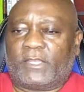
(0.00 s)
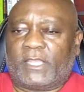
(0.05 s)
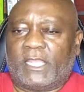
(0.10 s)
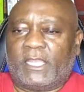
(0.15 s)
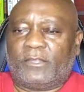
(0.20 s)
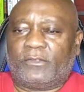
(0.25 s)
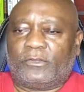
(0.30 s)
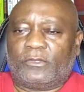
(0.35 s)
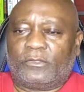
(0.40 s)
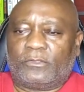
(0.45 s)

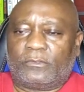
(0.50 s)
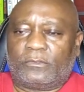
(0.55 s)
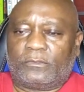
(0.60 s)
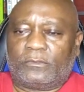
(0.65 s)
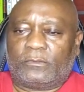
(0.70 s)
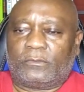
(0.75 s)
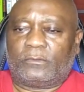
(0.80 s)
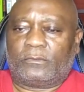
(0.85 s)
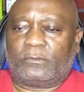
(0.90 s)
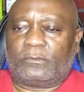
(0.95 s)
candor
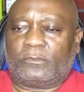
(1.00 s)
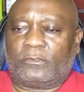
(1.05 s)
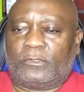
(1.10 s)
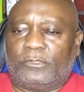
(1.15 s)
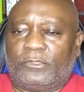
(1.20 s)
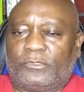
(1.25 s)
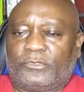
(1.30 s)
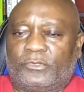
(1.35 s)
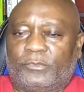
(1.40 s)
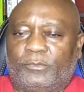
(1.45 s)
to
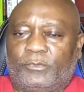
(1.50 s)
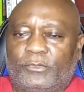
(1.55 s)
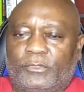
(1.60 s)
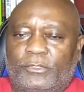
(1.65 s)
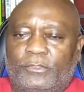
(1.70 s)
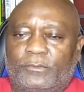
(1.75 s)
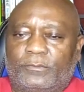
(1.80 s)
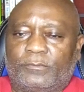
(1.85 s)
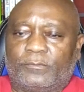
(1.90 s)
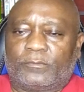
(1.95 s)
the
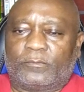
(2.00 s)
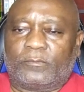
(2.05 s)
tribunal,